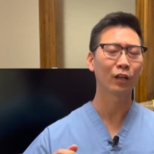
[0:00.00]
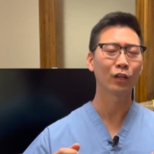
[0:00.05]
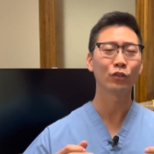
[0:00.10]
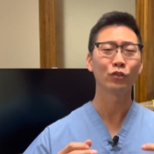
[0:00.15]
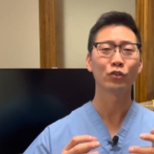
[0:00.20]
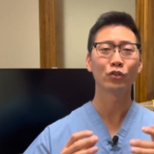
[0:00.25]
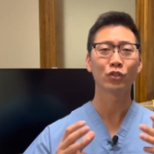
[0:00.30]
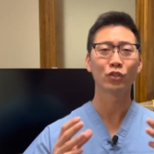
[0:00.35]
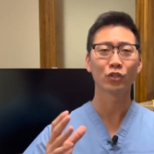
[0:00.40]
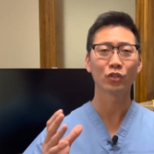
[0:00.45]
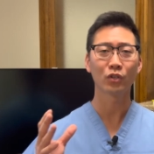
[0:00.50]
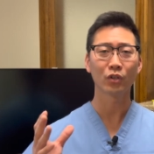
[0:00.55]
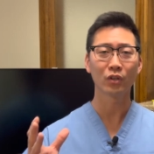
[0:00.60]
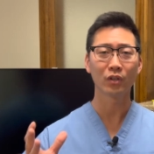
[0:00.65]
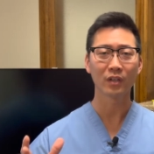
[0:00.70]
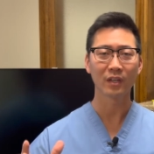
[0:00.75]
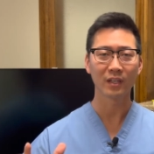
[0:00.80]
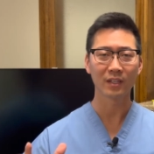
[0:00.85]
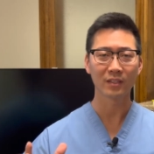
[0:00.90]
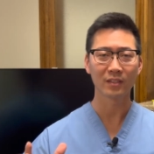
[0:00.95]

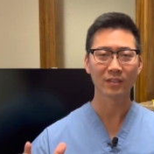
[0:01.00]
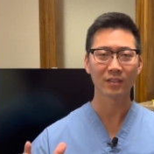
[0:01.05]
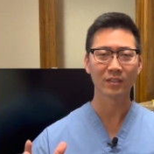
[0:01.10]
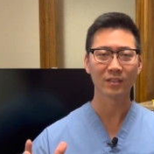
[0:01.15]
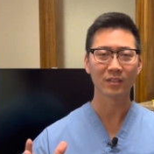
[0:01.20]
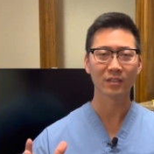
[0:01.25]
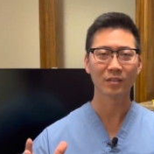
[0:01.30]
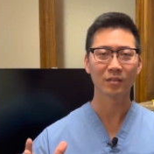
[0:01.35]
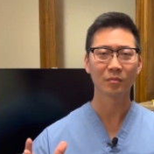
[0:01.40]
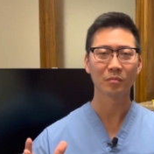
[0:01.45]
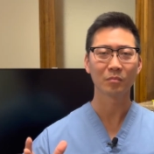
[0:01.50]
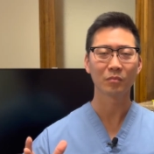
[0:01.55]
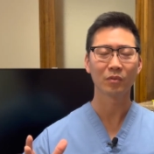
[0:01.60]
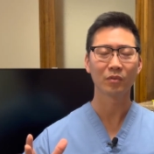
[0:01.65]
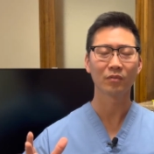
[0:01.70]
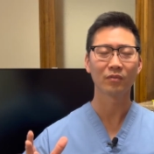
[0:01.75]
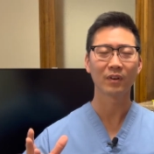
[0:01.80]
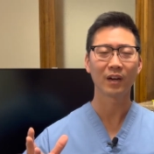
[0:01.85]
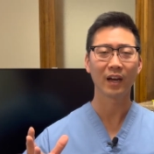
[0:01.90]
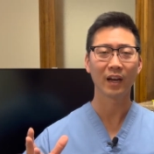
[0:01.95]
insurance
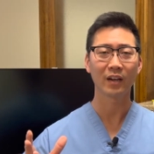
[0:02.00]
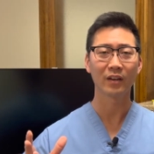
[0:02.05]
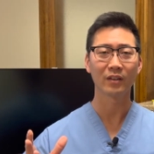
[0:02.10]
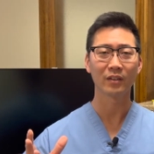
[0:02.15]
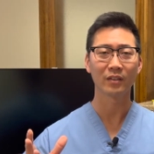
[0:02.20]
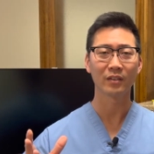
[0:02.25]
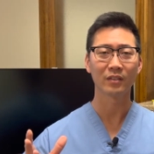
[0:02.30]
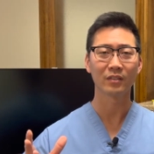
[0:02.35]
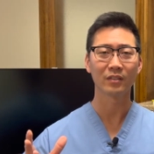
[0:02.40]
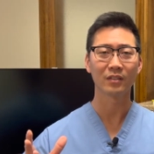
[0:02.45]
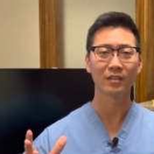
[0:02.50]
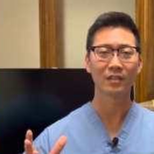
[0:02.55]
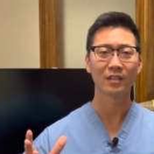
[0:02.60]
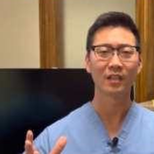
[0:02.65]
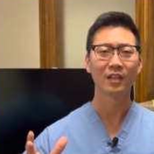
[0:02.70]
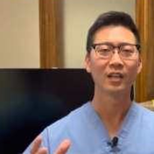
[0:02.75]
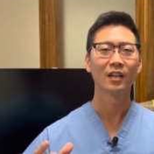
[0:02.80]
providers